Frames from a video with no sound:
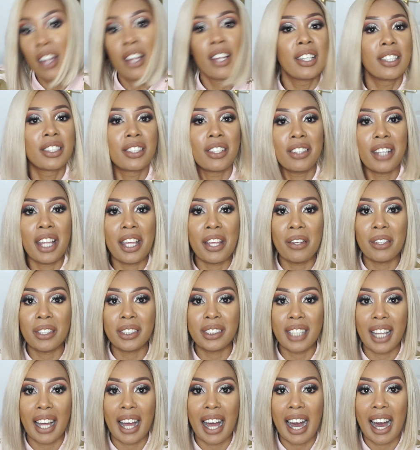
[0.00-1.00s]
So they used
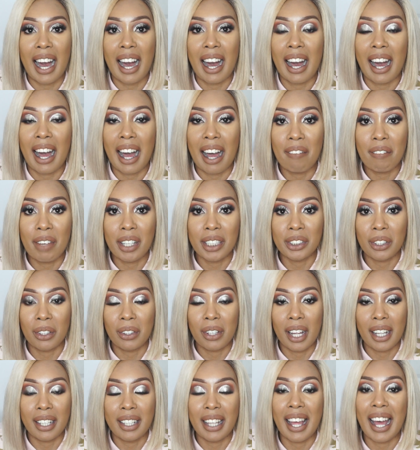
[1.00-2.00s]
the
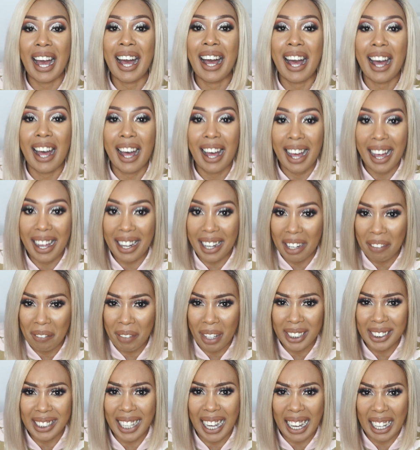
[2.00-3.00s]

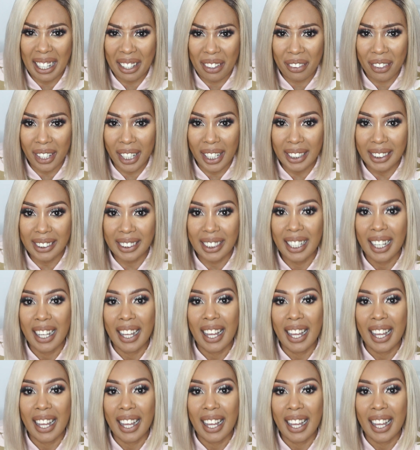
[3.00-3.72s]
Aramex address